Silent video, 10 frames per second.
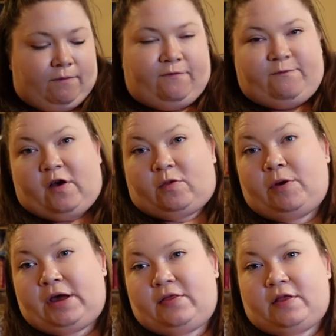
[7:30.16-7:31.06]
first
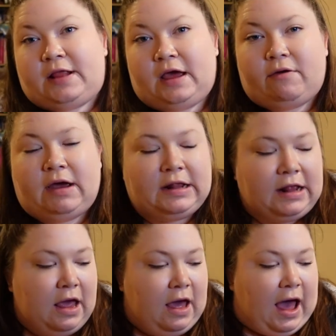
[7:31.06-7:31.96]
book in the series,
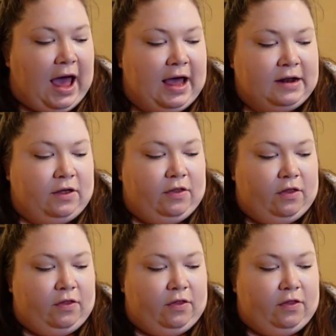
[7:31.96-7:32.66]
and